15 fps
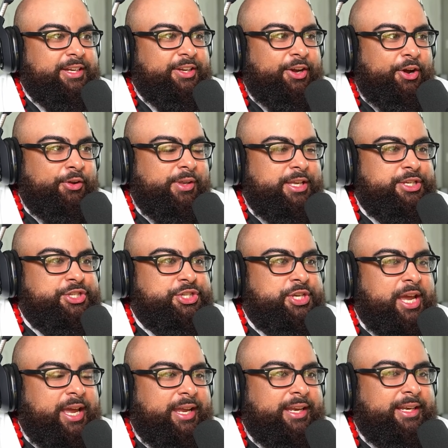Holy
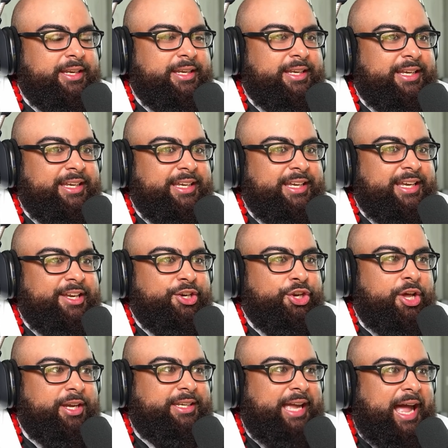shit!
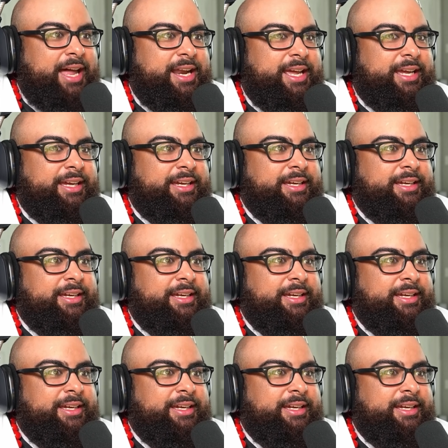Look at it!